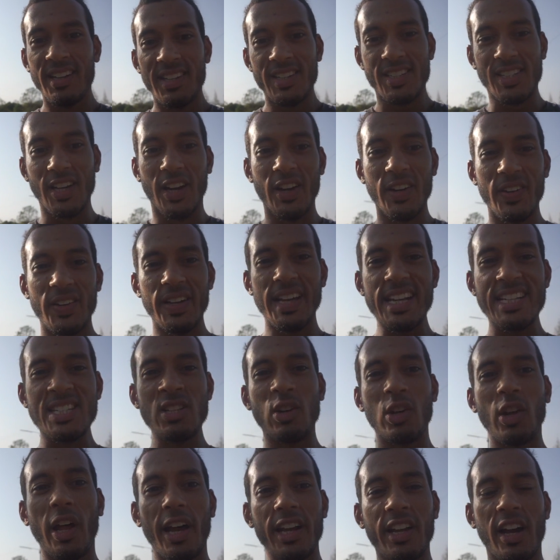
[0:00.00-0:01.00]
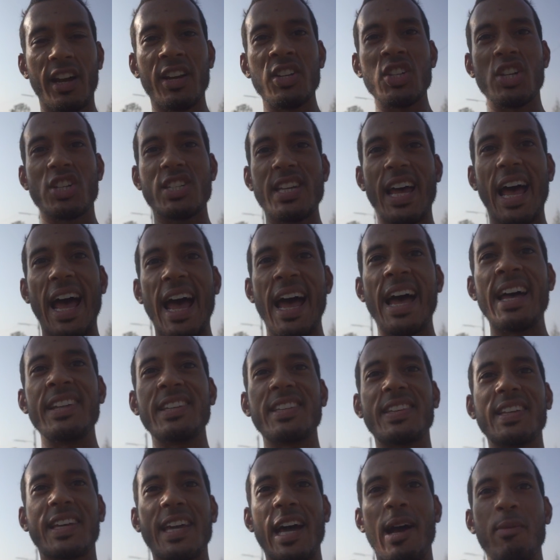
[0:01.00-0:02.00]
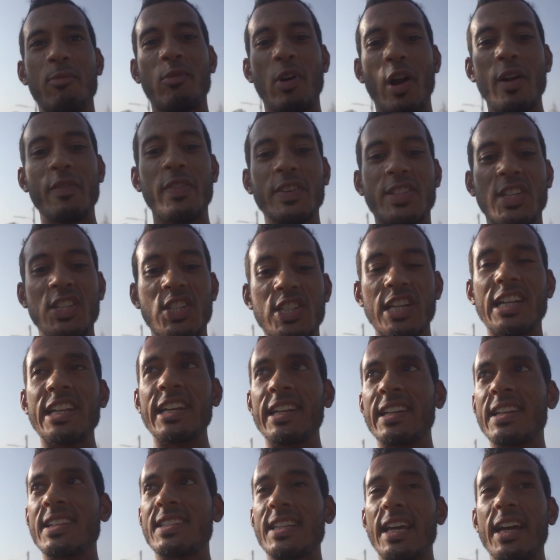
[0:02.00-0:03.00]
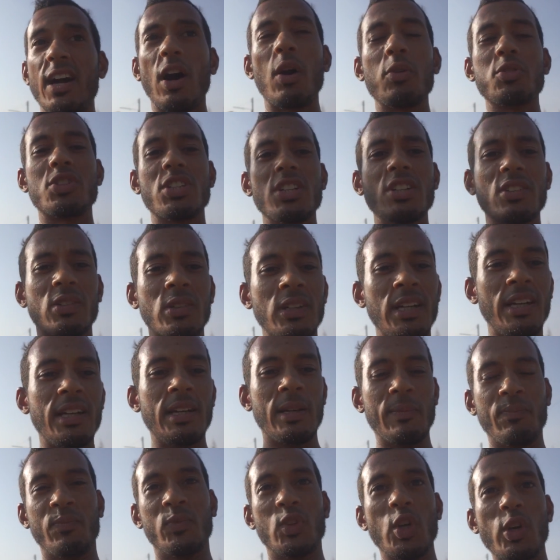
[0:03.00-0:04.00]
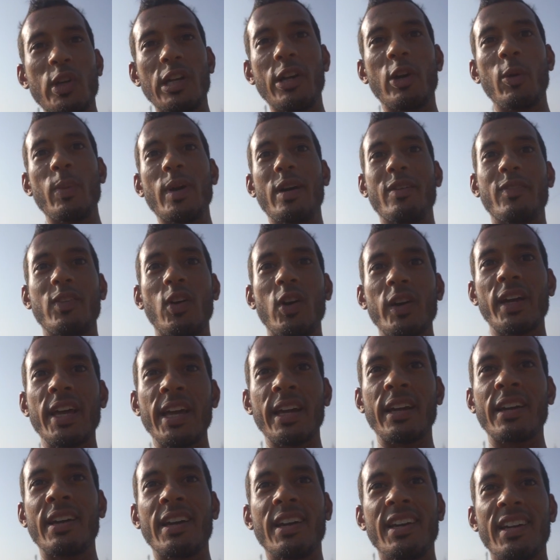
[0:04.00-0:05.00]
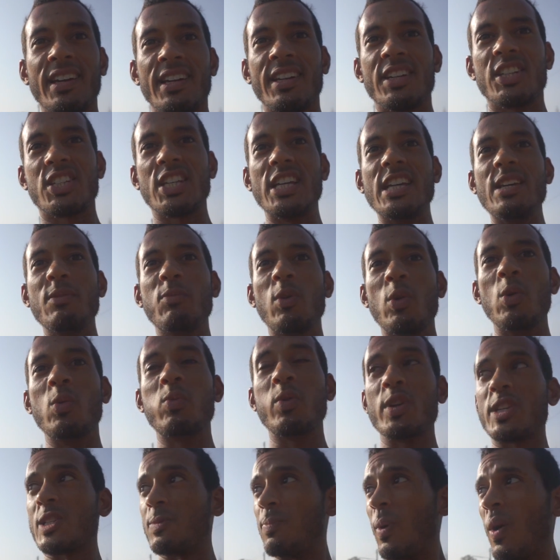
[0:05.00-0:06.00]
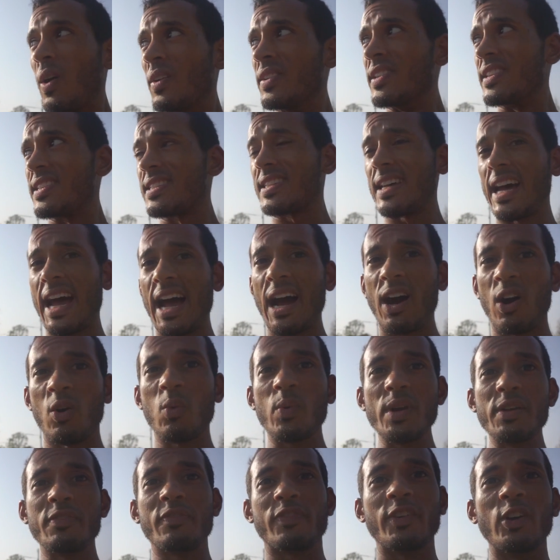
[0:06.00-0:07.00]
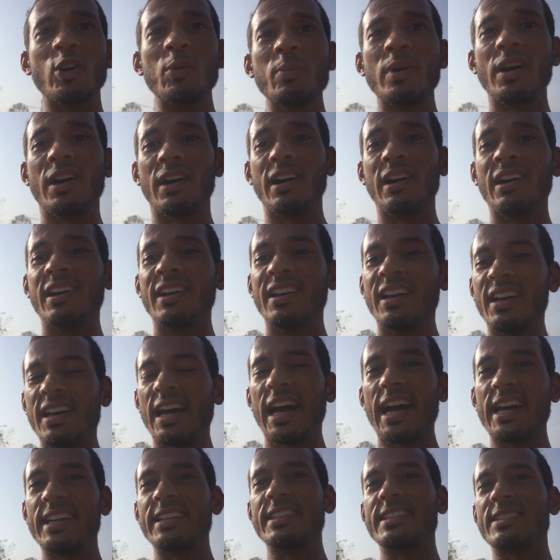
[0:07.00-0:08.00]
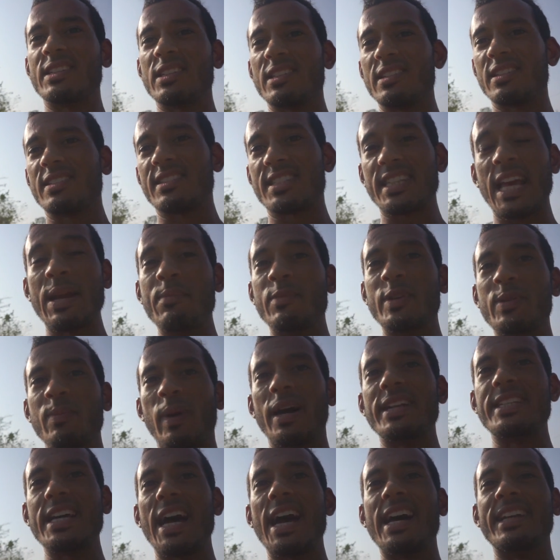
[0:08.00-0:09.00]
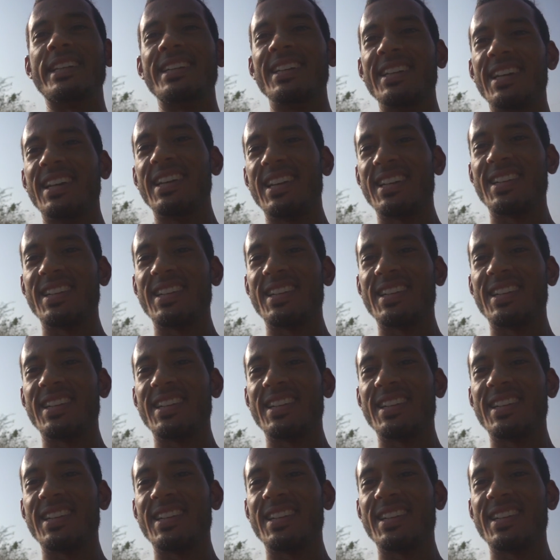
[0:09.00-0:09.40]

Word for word: So it's not like I can just hand the camera over to Gillian and say, oh, Jill, do a little bit of vlogging. She will respond to how we film her, and same with my dad.